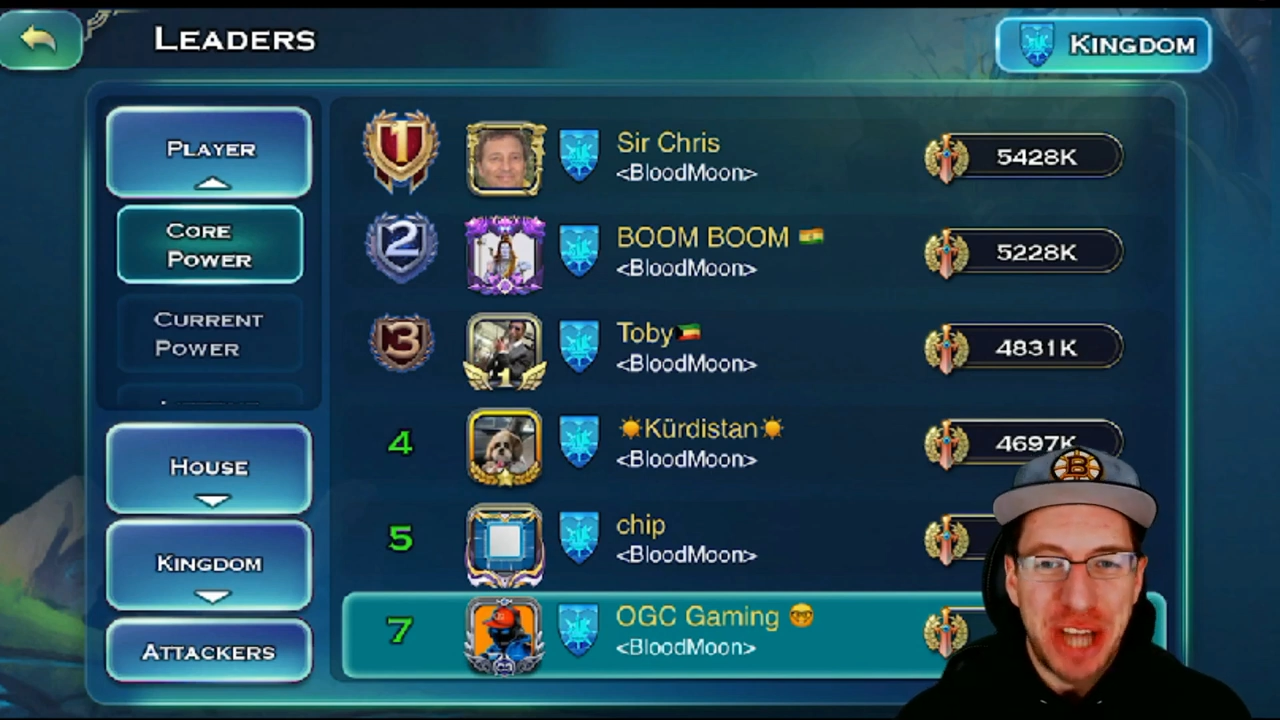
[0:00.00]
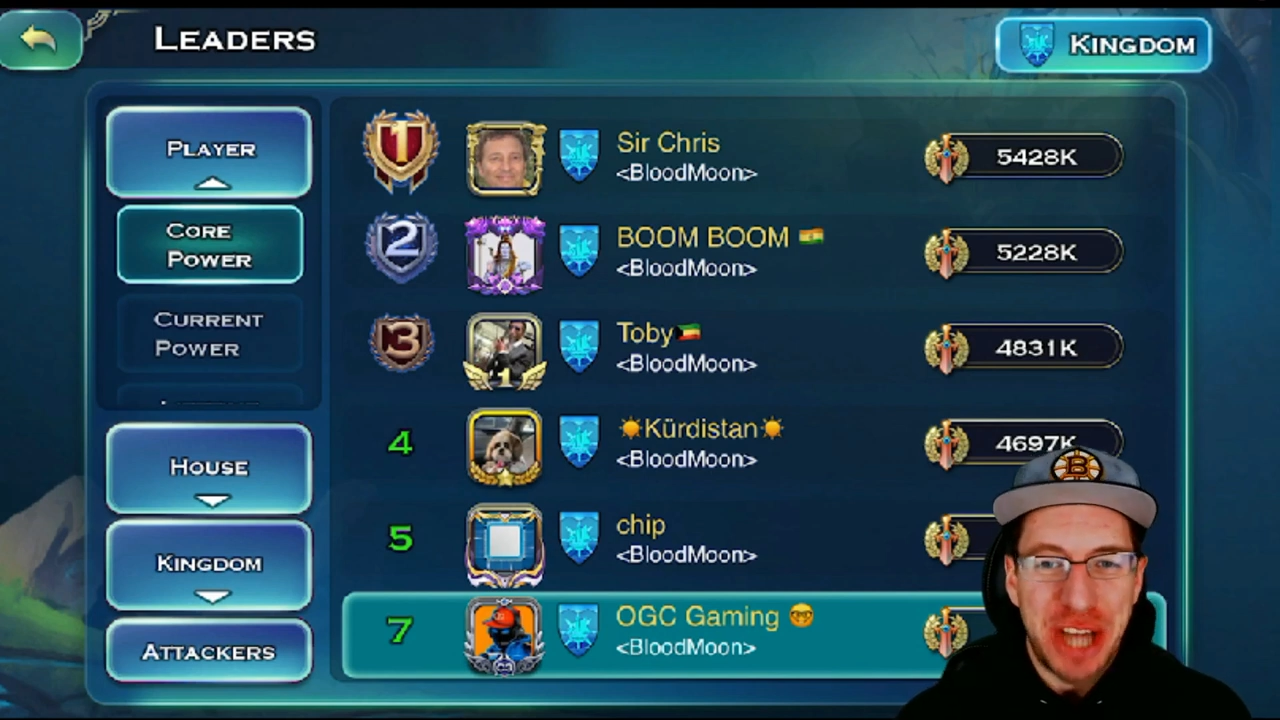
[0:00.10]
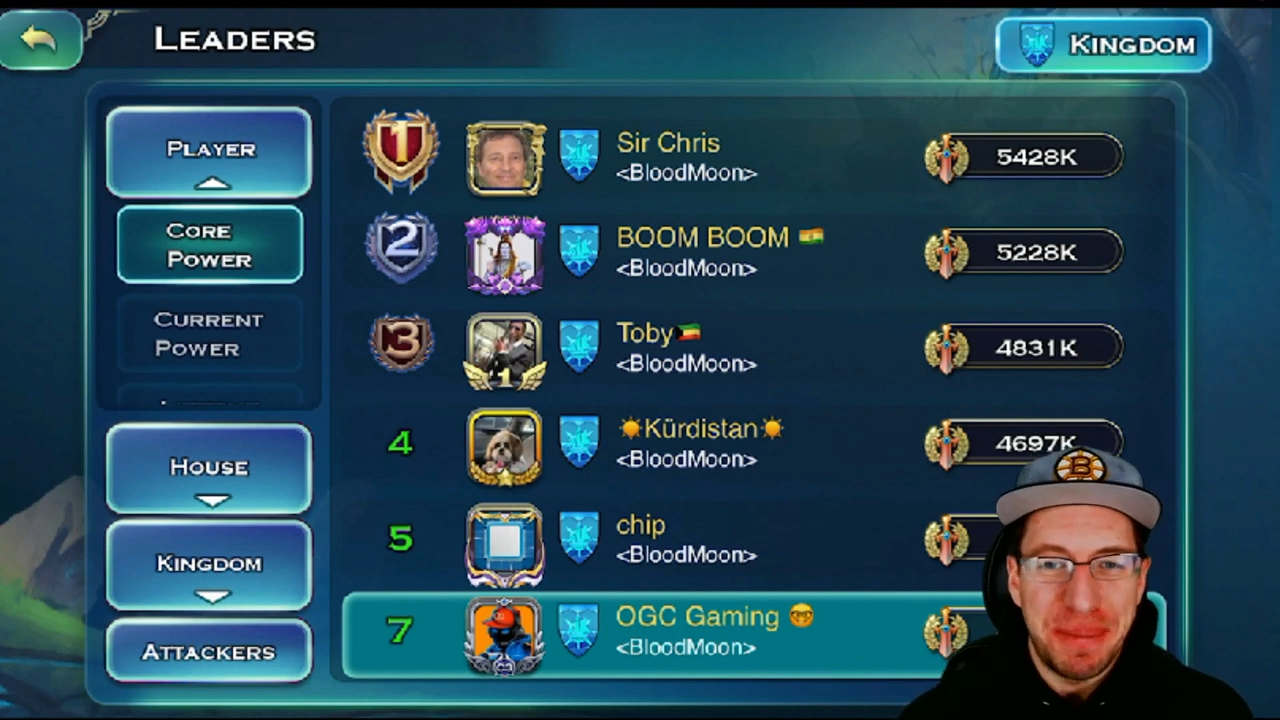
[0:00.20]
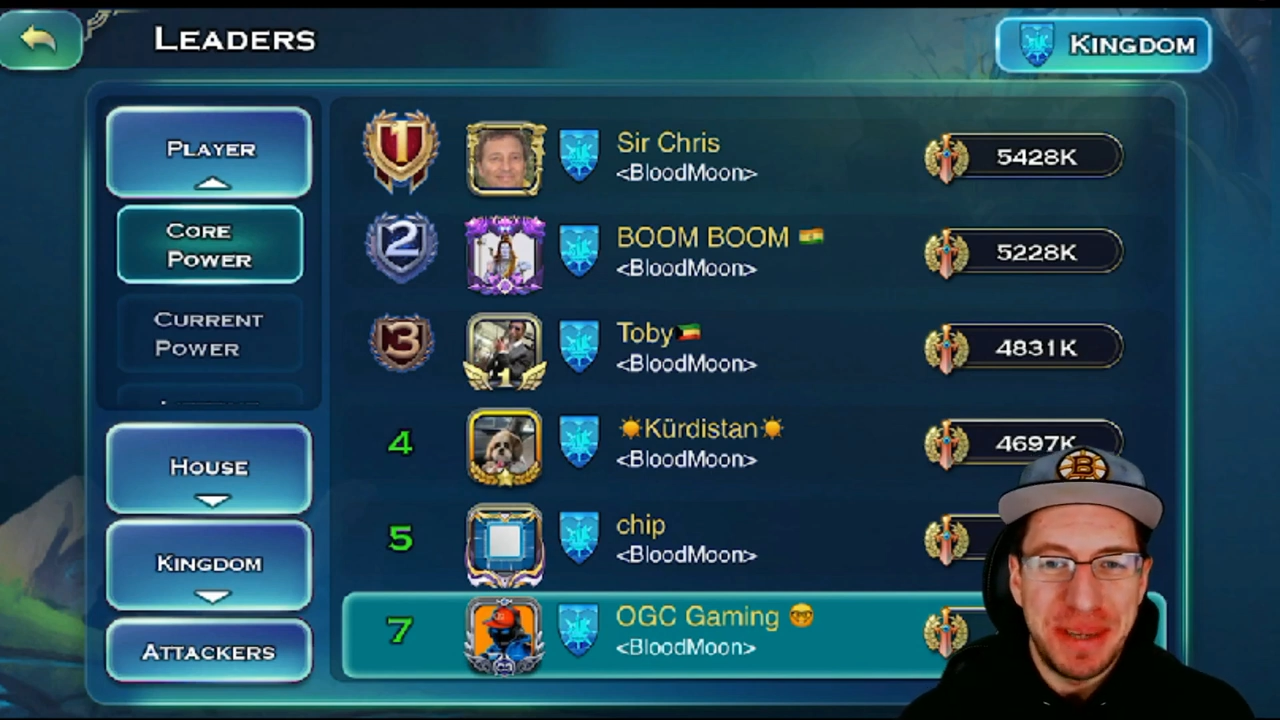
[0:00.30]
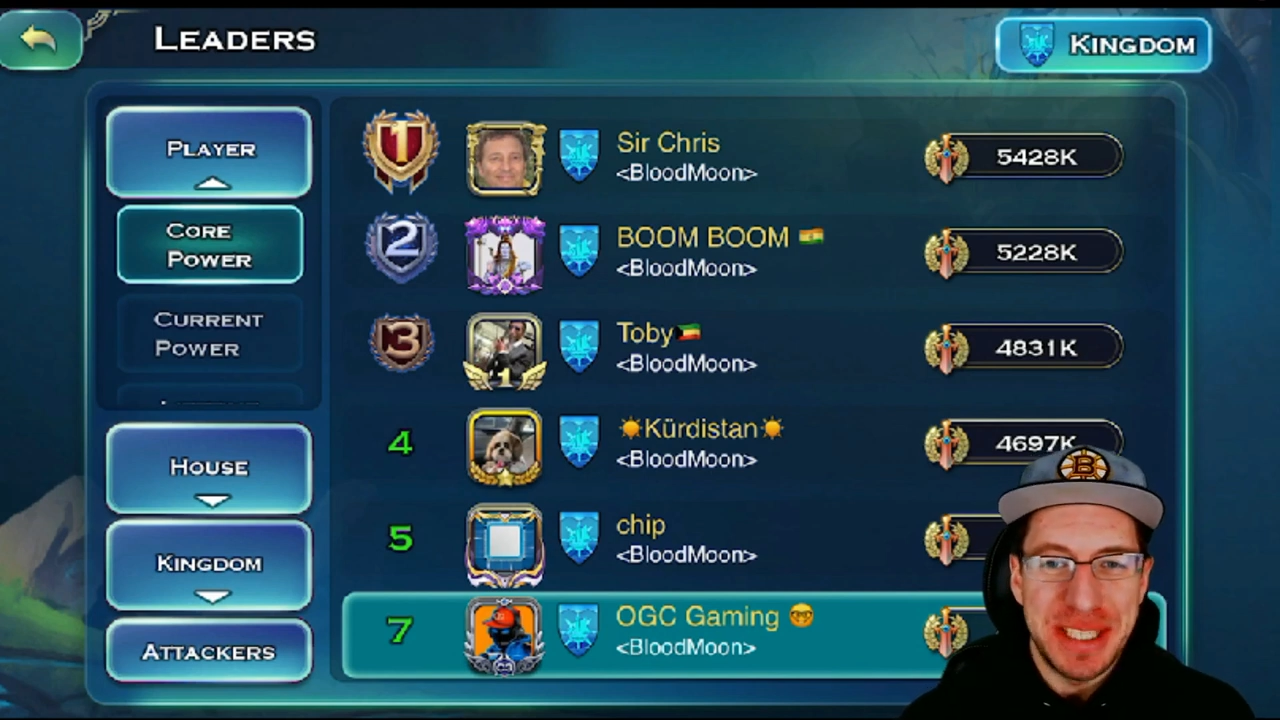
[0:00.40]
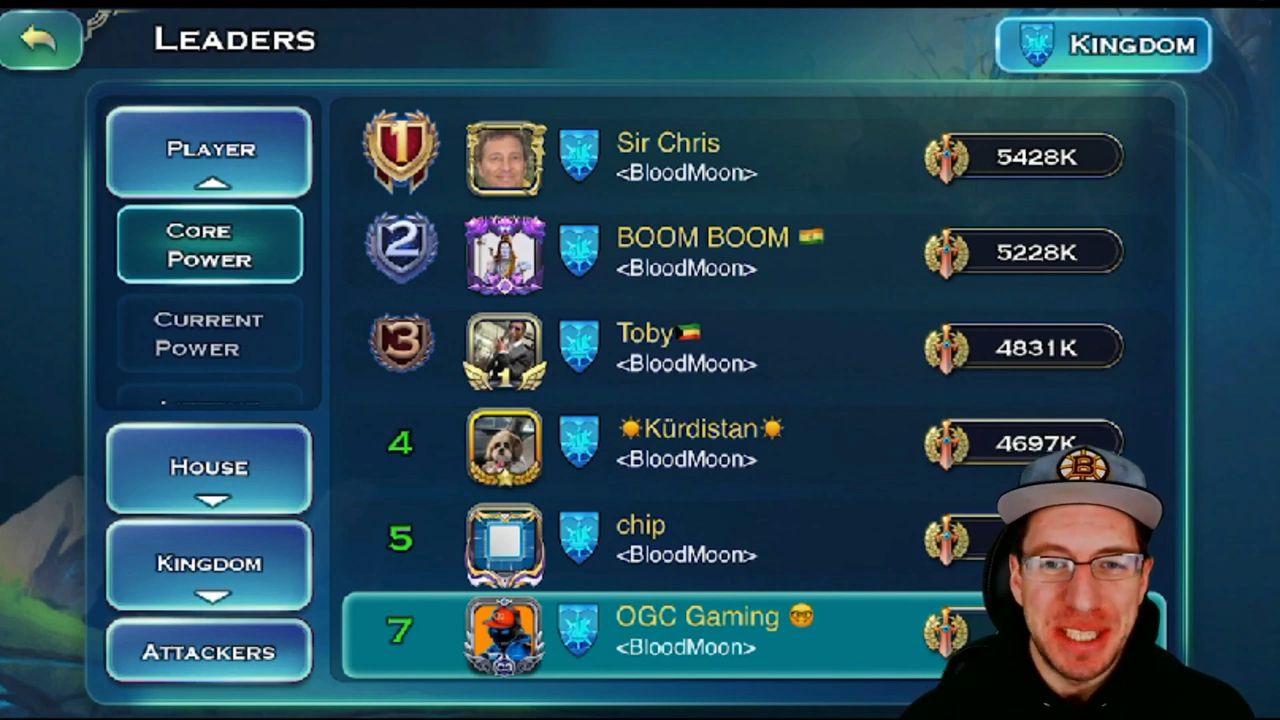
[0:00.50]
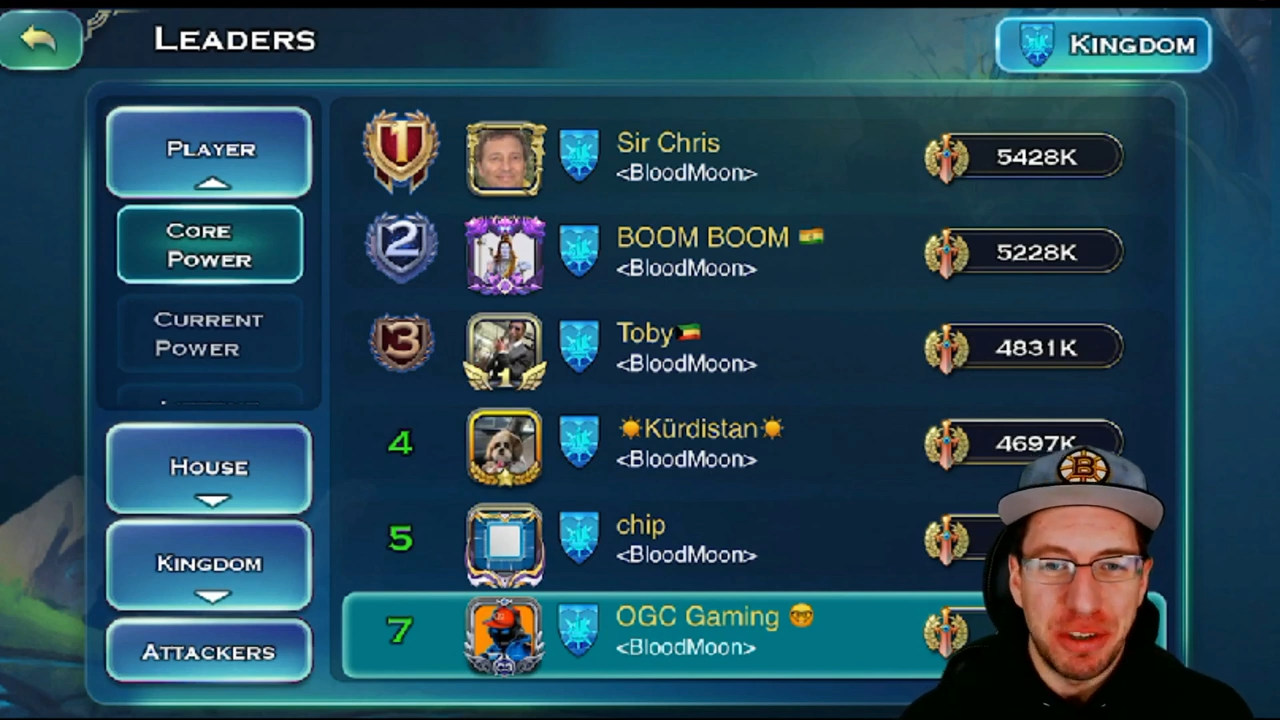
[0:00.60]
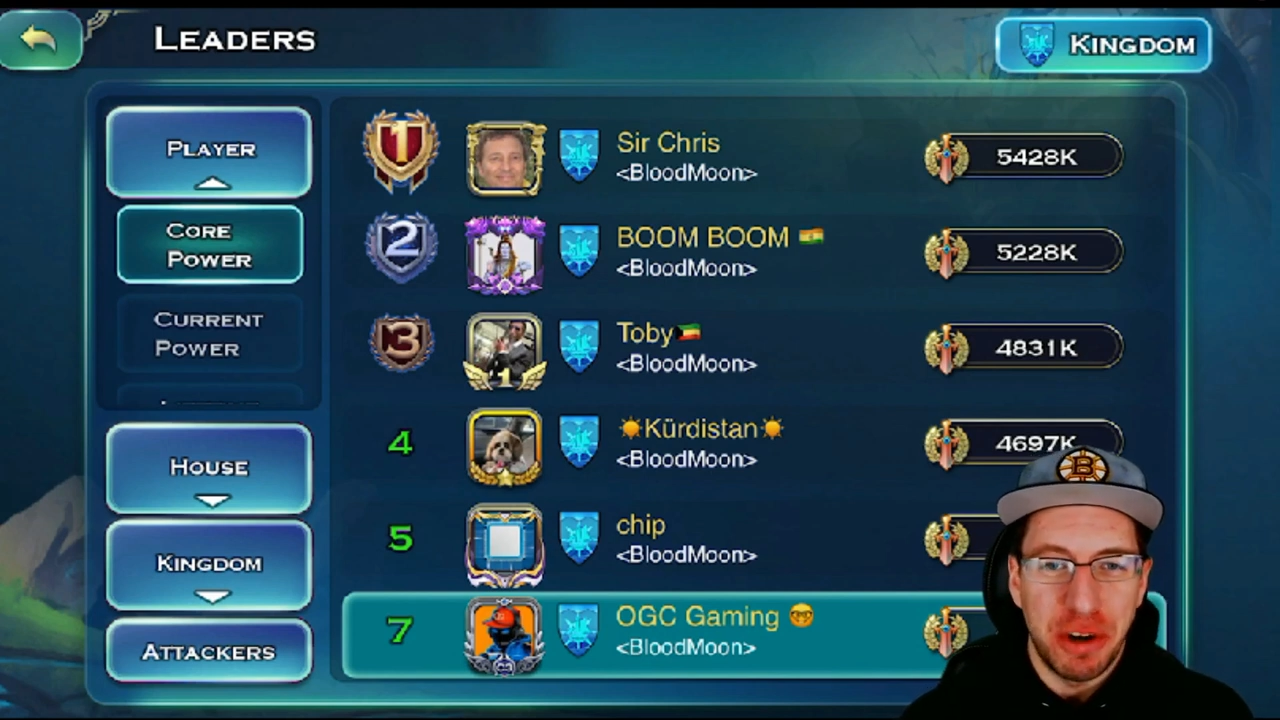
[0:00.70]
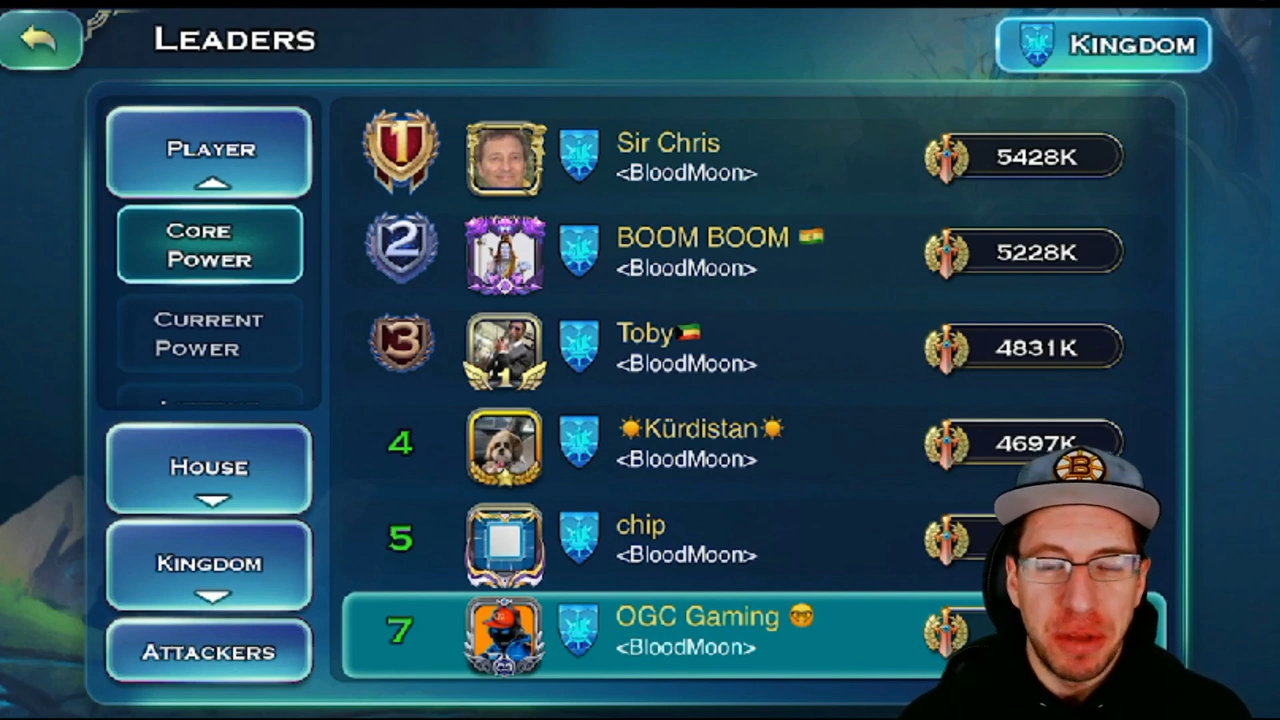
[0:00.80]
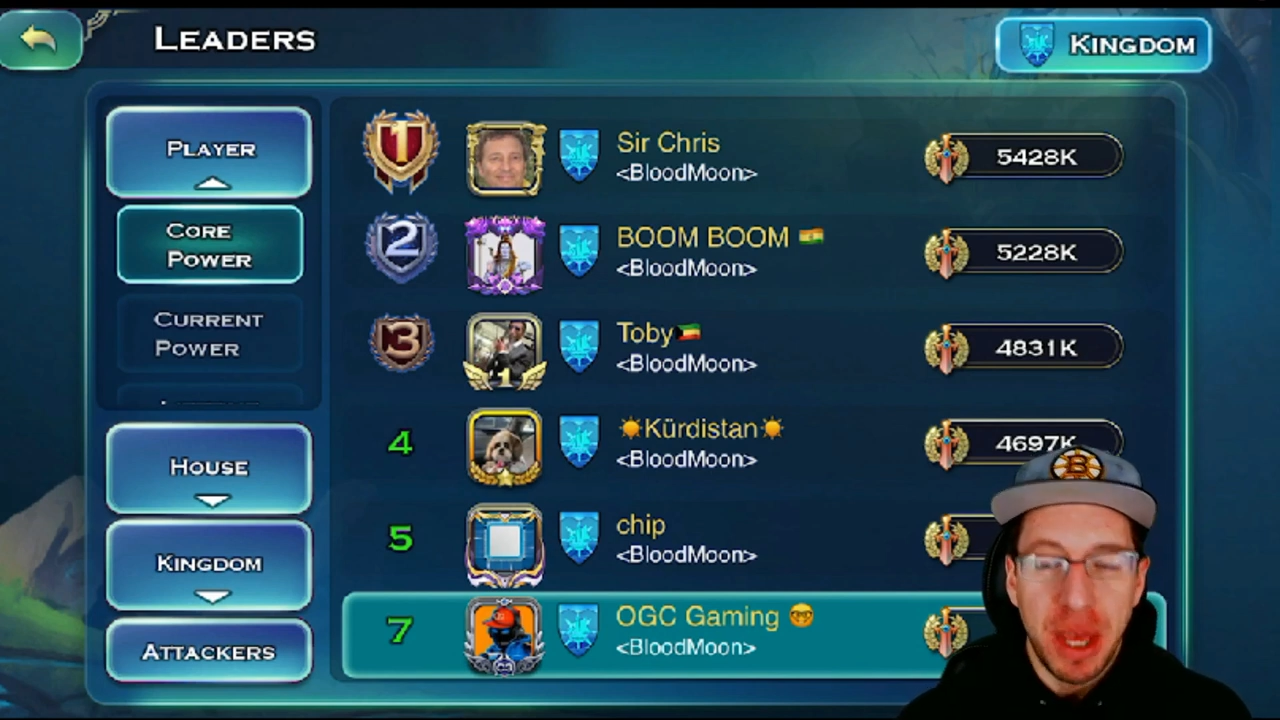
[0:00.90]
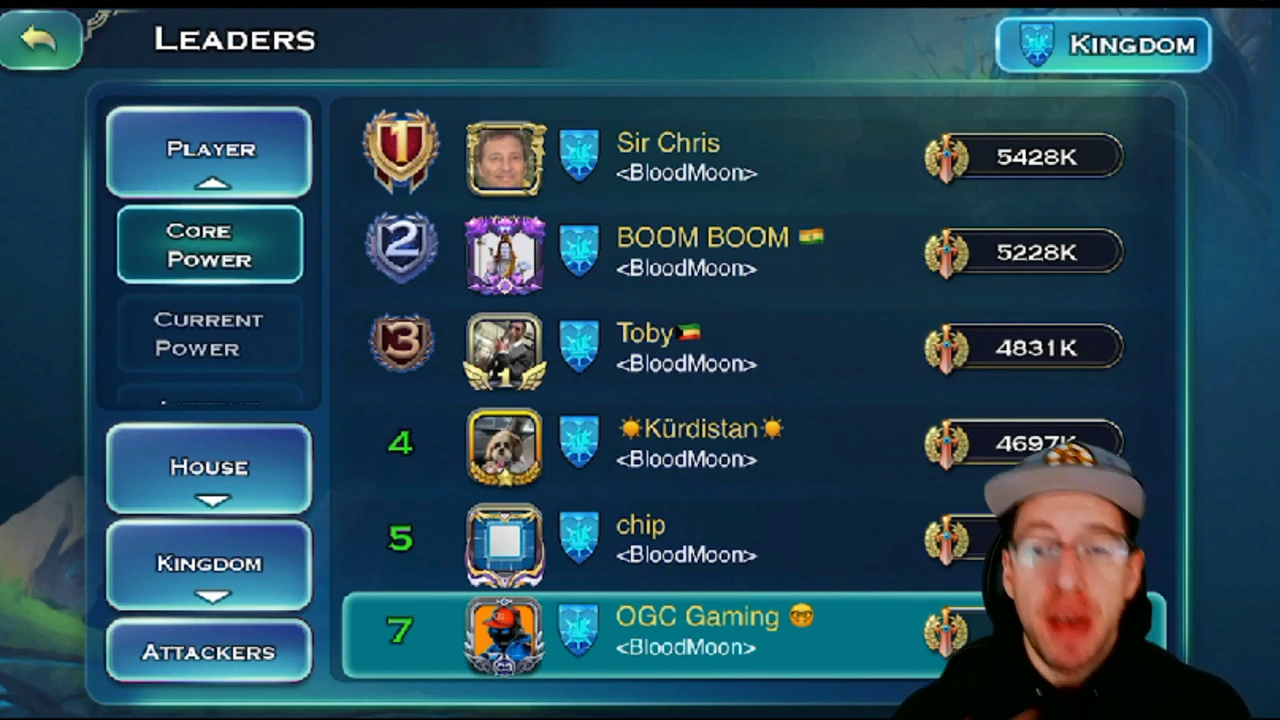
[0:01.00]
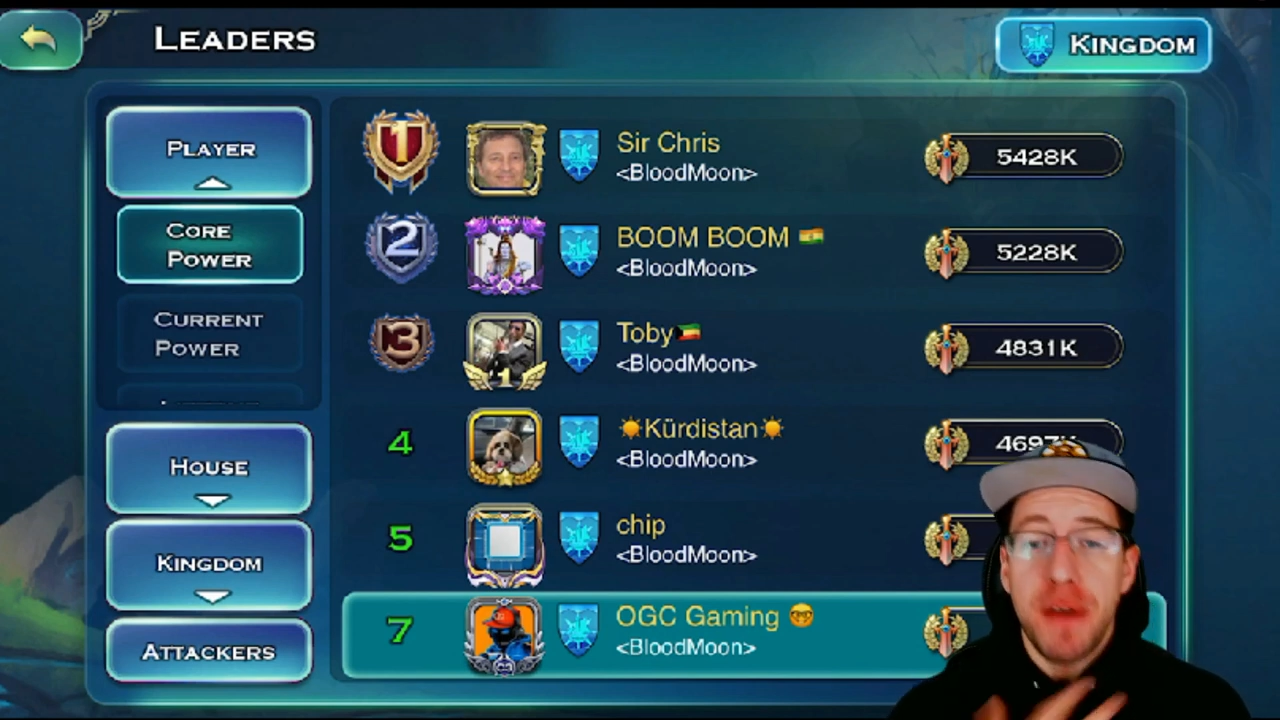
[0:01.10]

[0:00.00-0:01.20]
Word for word: happiness and growth